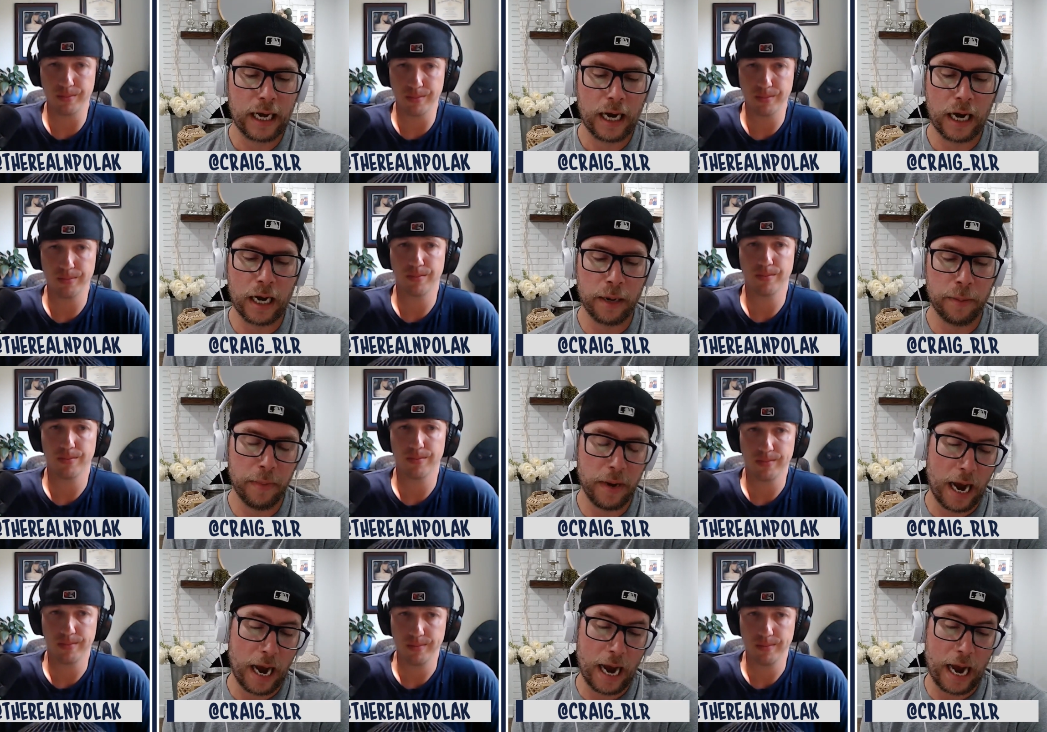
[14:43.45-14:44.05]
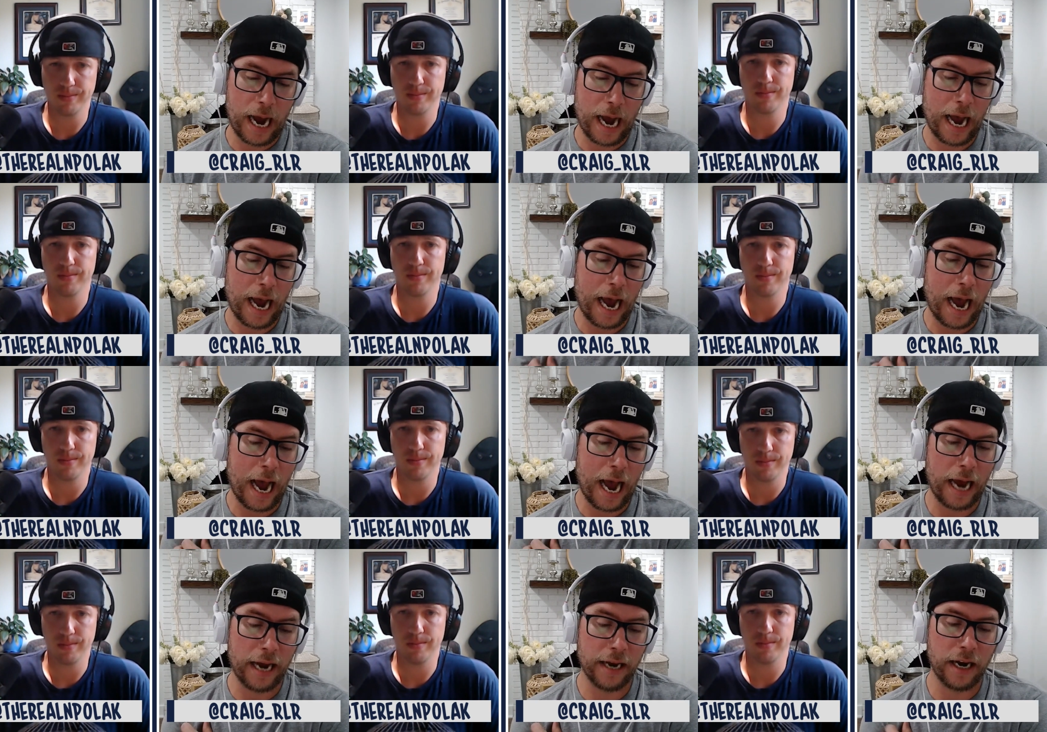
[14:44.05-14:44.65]
Speaker 1: Um, I,
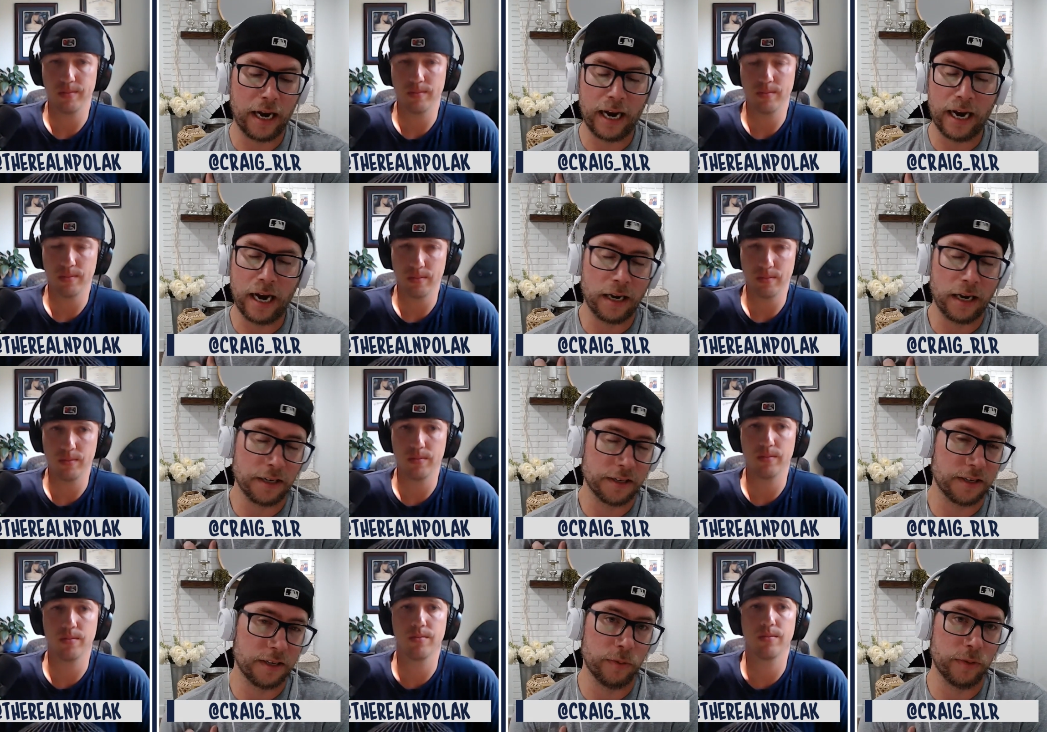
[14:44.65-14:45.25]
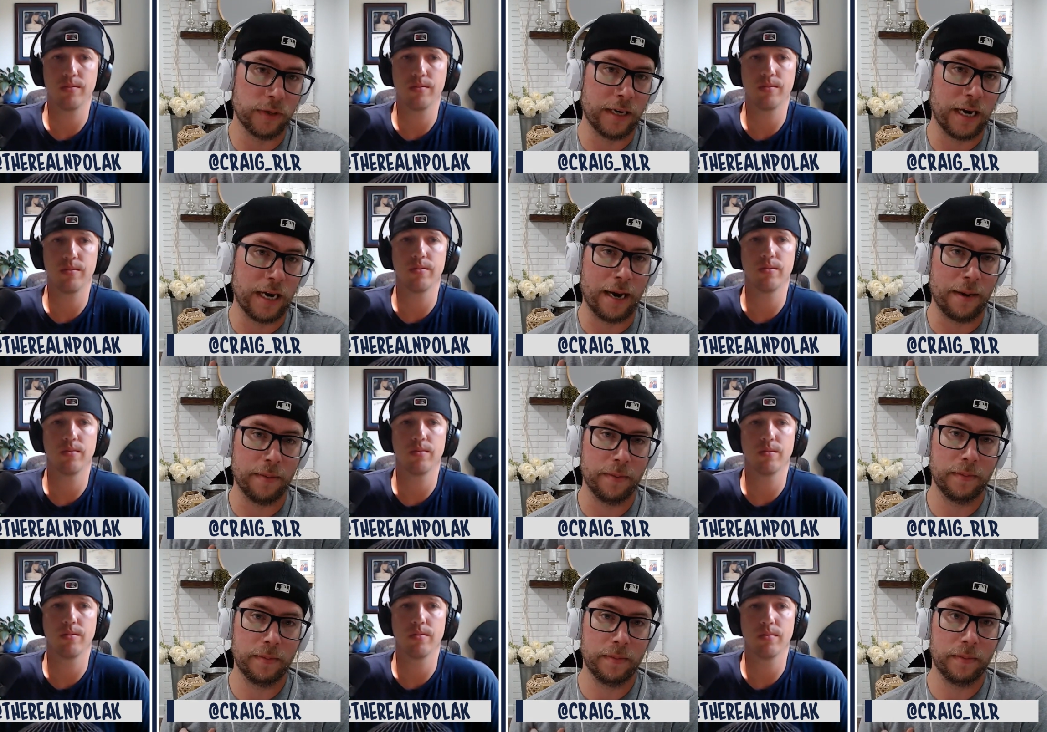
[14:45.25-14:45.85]
I honestly would not